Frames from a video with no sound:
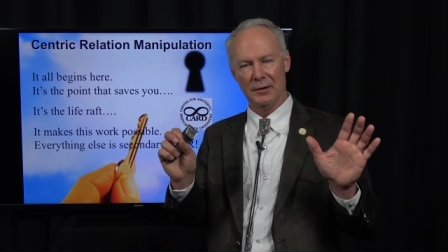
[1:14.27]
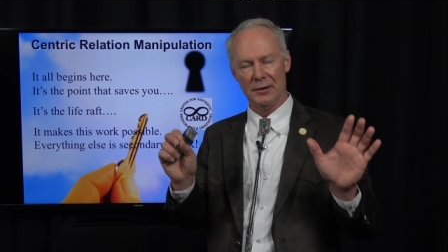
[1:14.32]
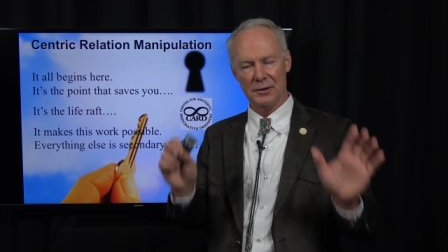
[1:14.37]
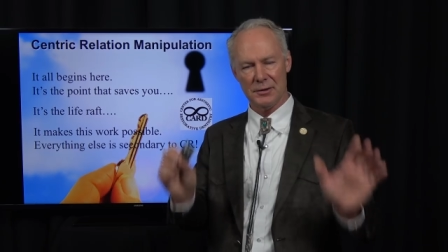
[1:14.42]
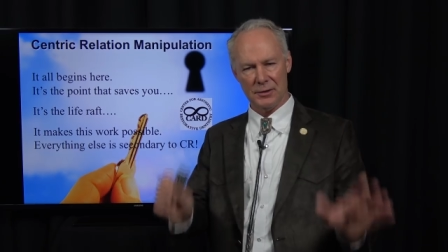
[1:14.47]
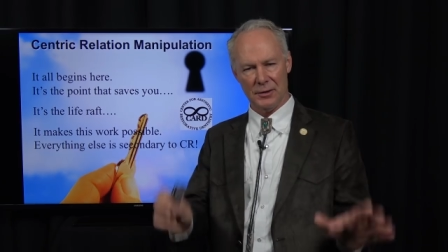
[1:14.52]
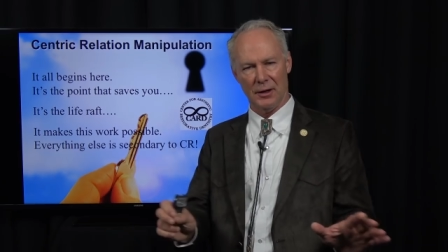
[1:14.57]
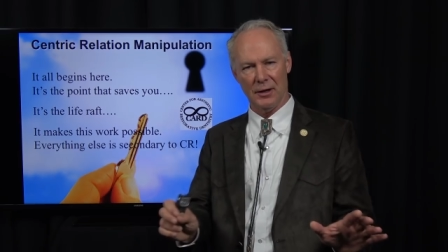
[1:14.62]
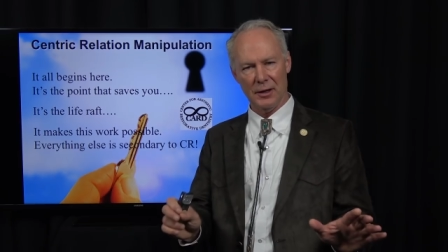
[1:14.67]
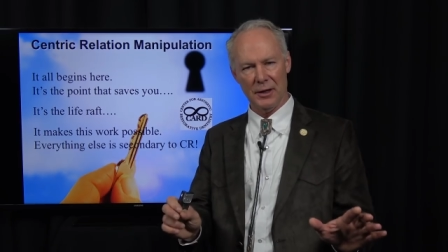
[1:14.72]
The
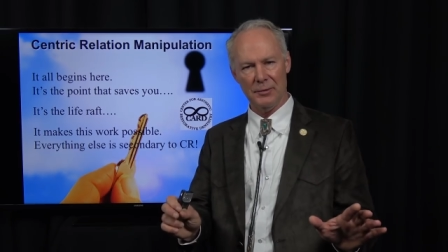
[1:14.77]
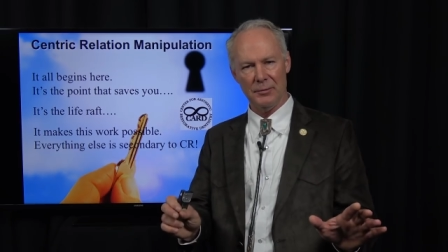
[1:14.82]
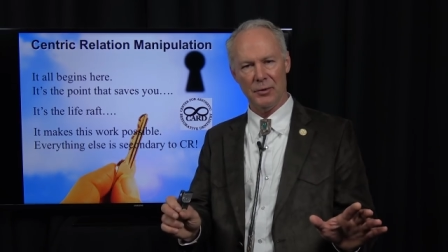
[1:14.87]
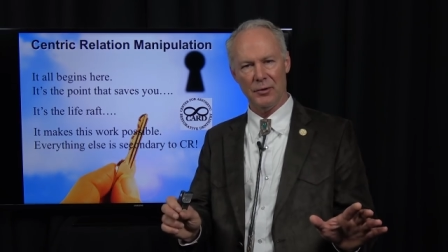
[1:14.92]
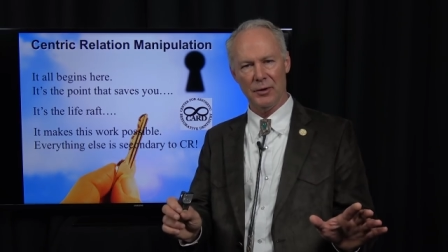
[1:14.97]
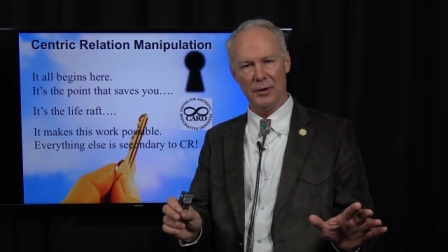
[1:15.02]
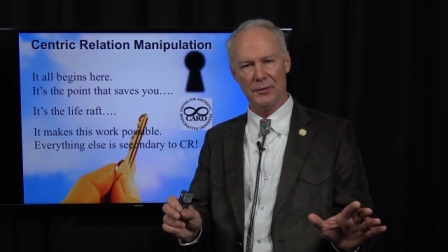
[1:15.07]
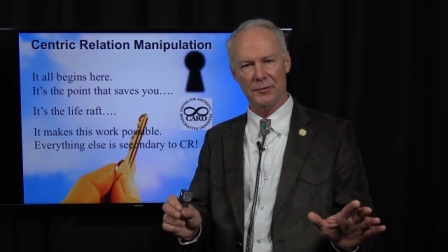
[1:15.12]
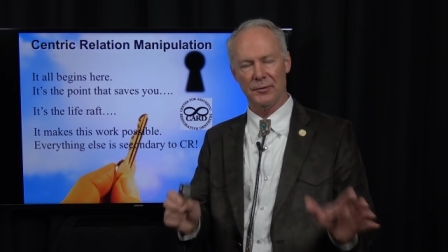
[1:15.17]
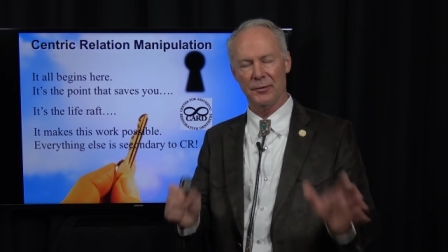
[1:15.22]
starting
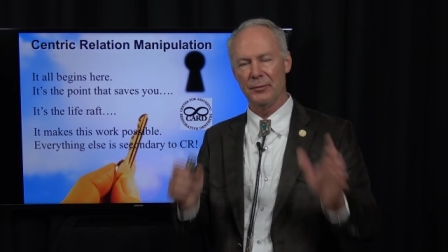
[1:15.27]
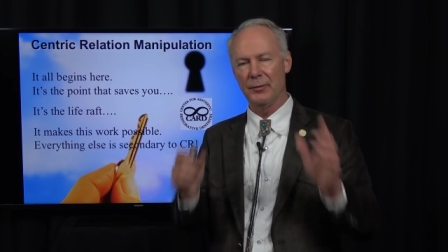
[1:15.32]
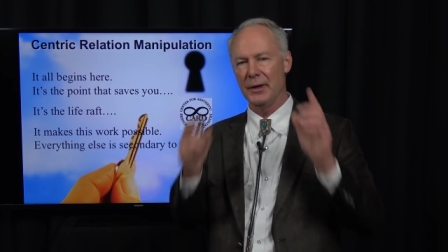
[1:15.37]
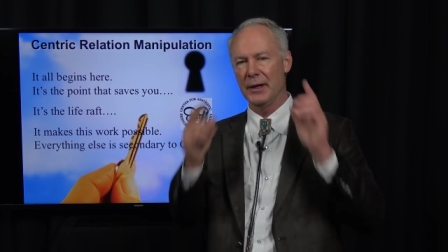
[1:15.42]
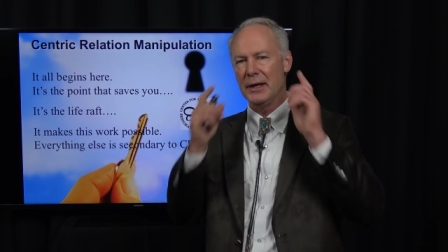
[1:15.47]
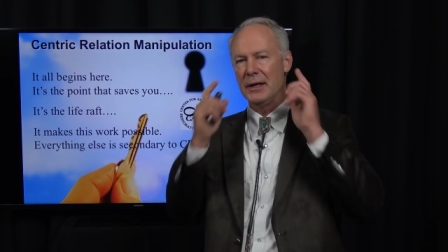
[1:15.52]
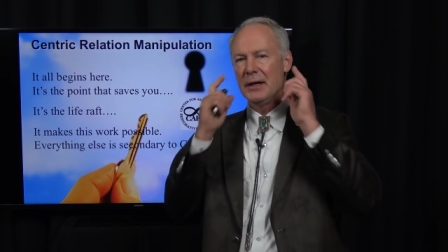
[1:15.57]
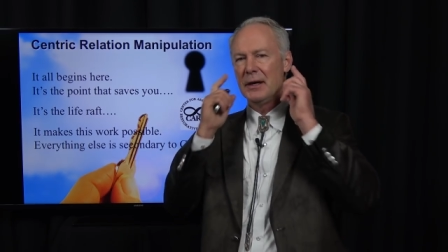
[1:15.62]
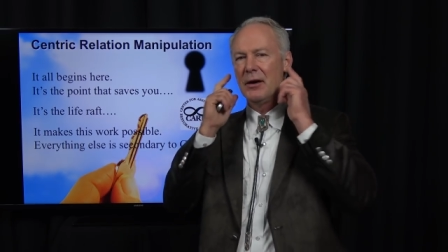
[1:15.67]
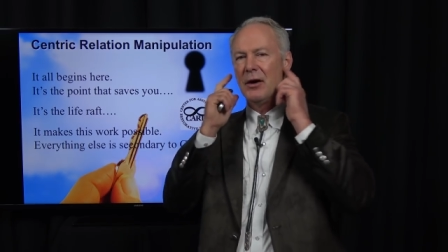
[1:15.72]
points for
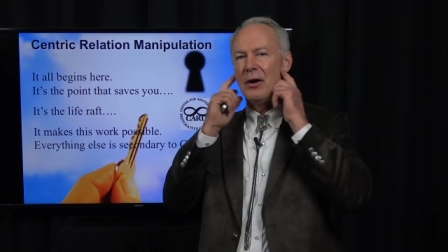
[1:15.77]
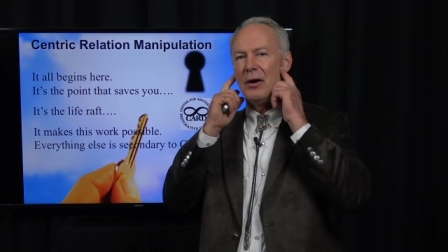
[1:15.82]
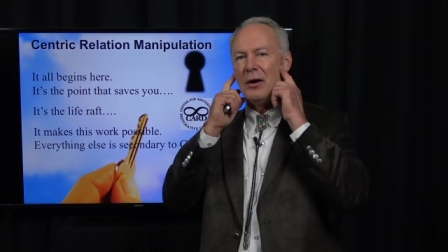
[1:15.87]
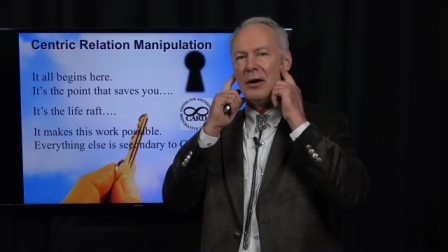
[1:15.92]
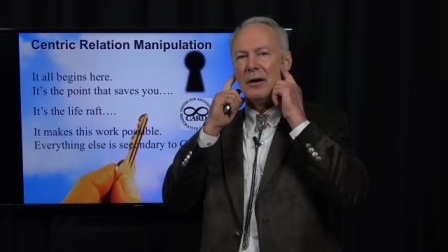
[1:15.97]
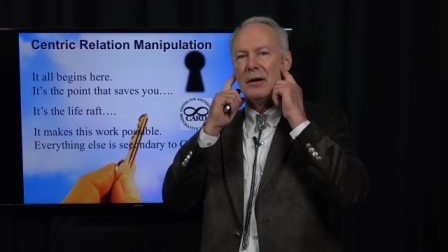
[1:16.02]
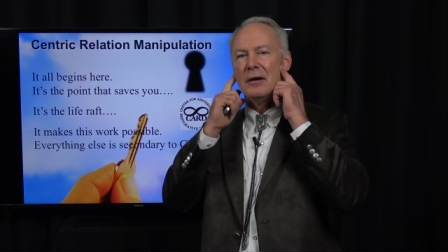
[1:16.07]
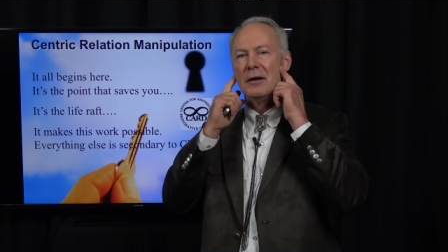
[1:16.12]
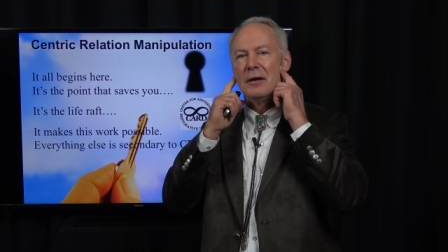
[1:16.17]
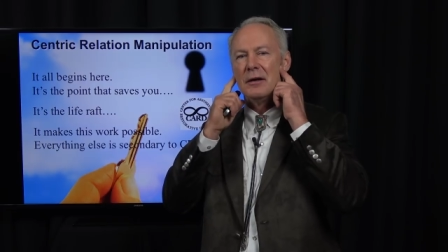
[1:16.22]
me
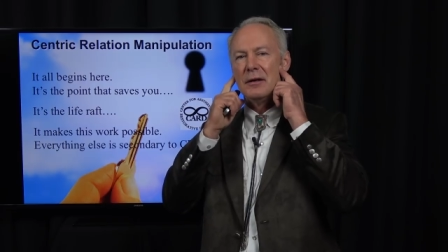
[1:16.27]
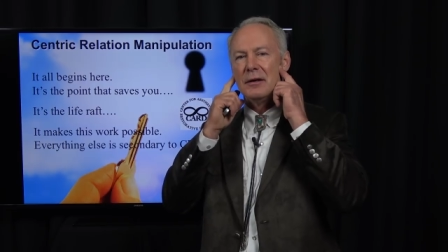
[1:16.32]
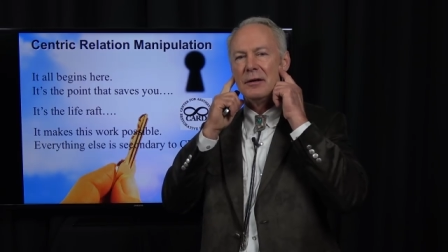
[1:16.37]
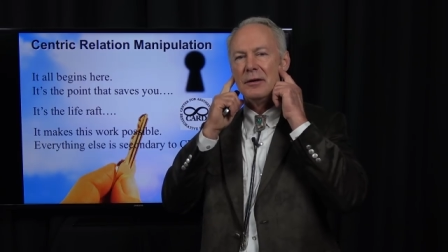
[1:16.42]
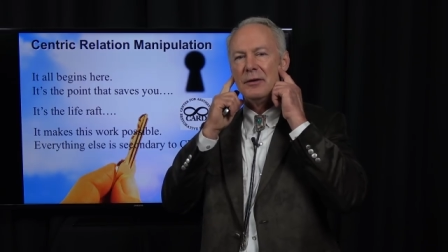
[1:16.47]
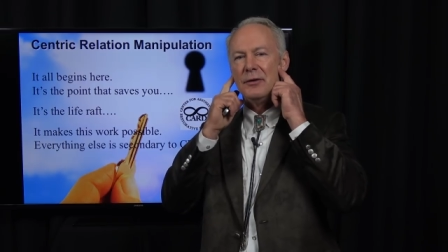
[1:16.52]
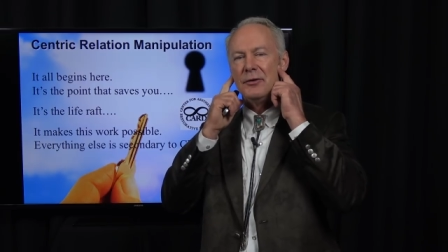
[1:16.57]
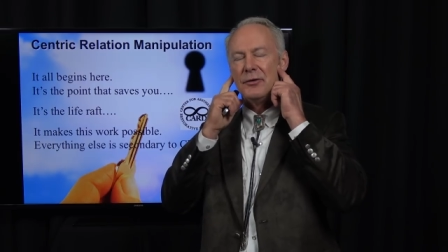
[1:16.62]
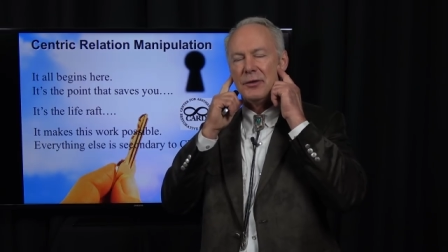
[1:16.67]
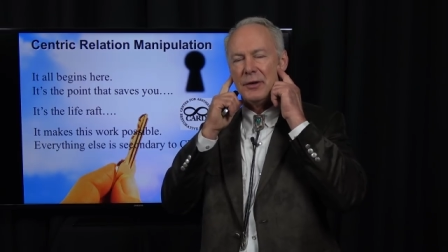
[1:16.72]
are
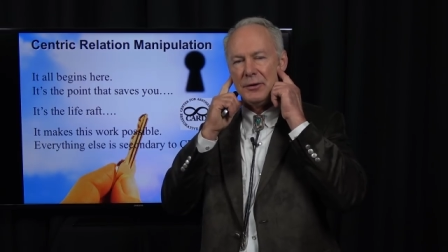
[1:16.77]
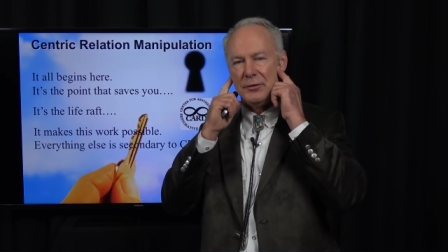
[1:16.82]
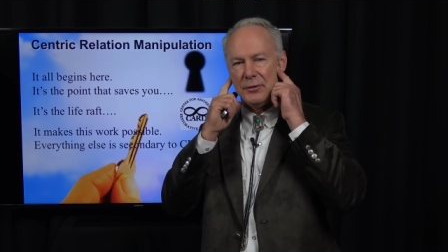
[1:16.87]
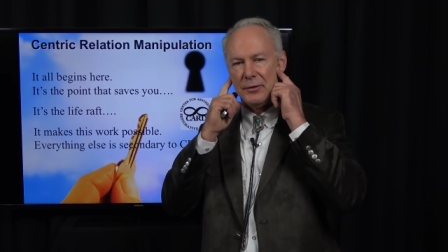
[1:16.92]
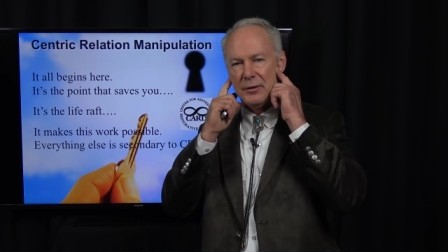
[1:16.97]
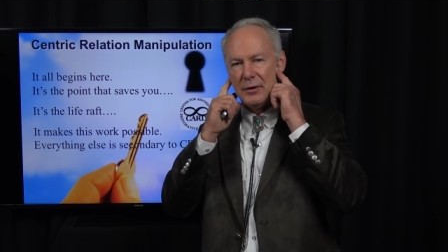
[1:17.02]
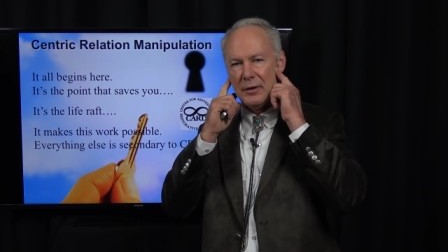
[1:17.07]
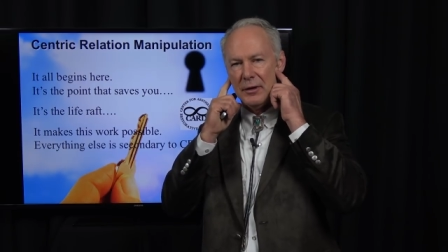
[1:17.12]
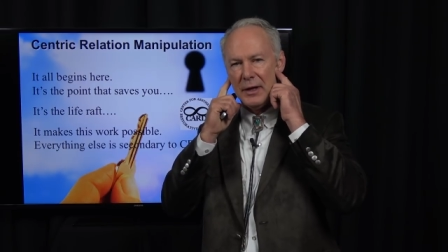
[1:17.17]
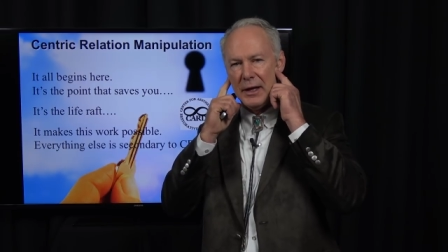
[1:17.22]

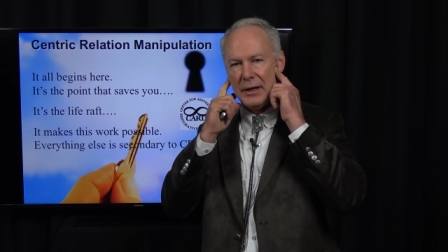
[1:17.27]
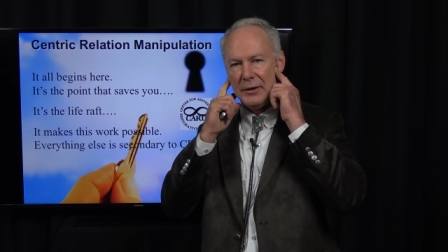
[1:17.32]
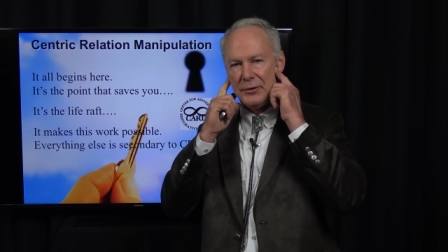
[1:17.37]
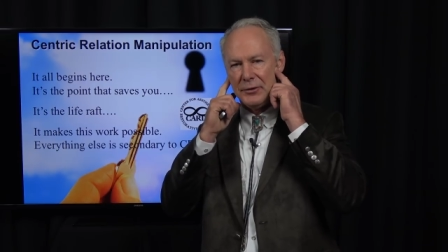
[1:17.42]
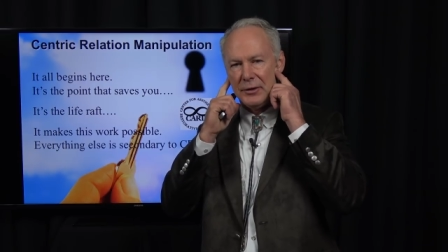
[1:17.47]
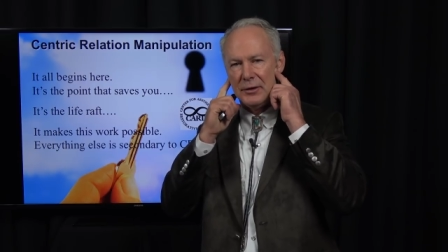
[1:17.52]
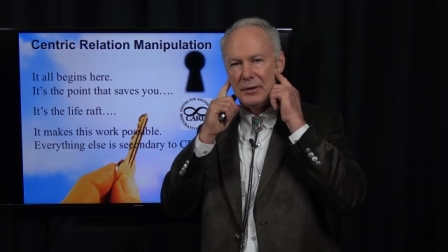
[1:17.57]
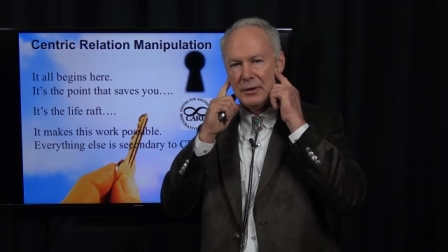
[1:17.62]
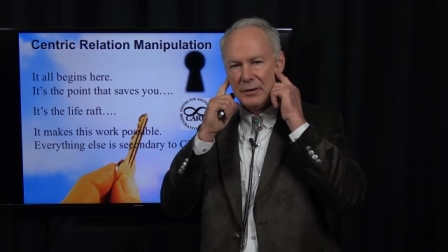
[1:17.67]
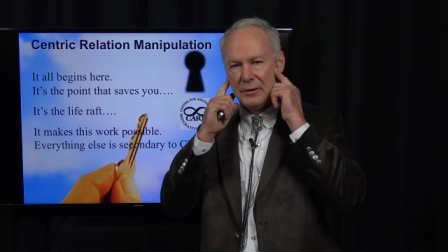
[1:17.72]
centric
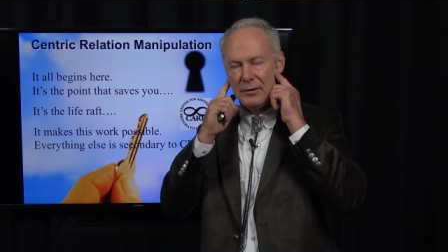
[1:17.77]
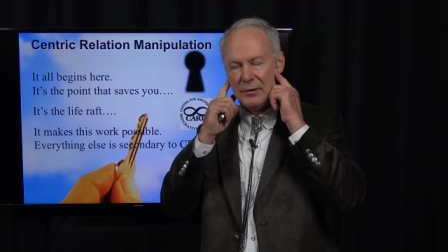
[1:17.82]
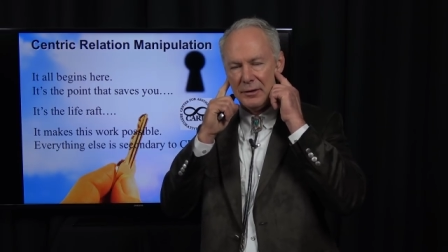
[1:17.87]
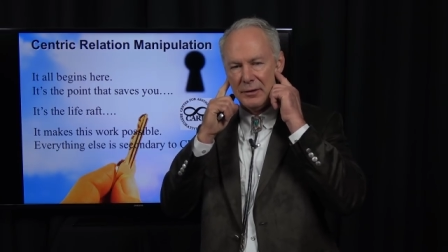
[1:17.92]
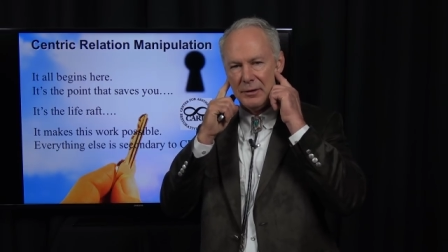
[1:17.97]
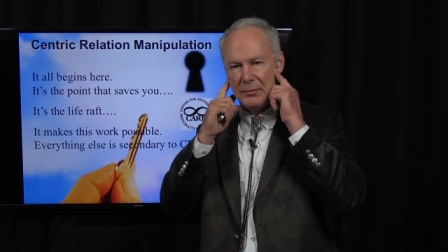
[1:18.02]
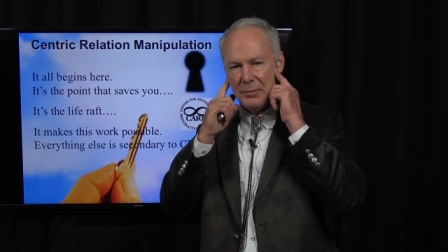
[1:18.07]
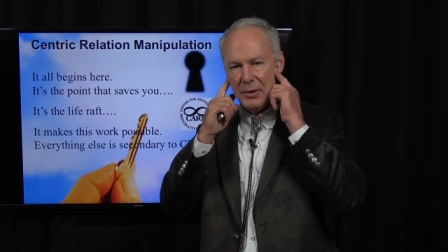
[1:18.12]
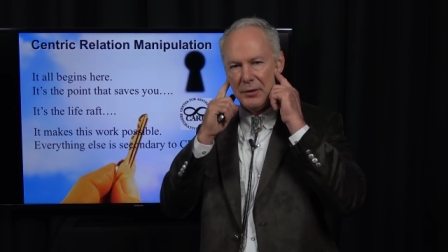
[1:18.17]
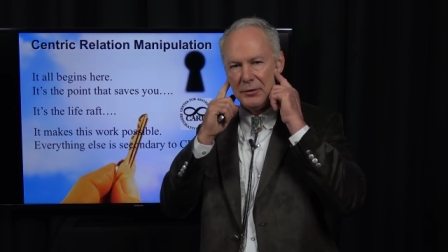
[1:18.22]
relation,
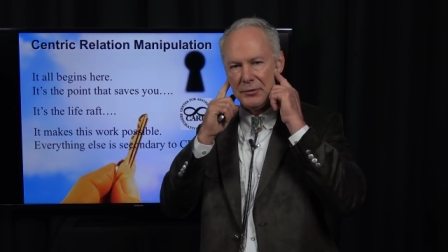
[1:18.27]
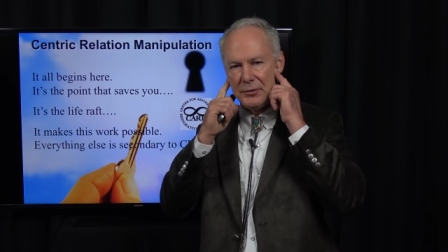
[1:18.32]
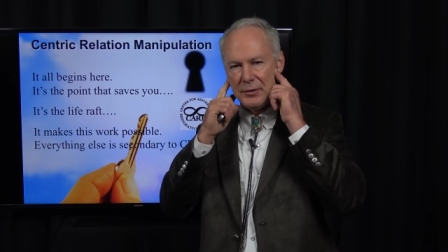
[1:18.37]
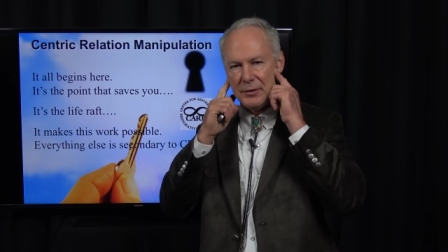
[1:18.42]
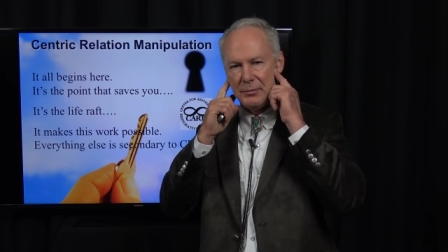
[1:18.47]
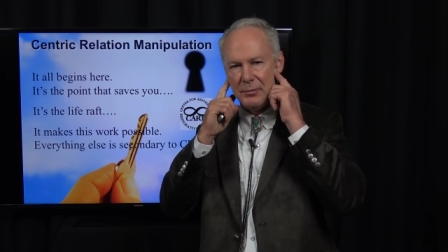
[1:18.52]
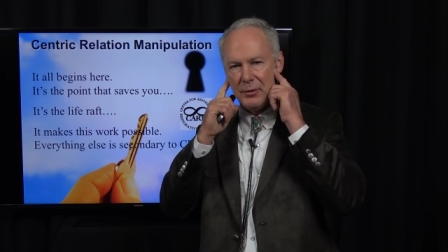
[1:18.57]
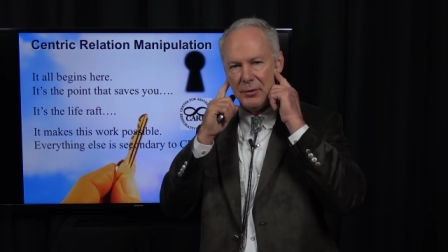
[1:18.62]
the posterior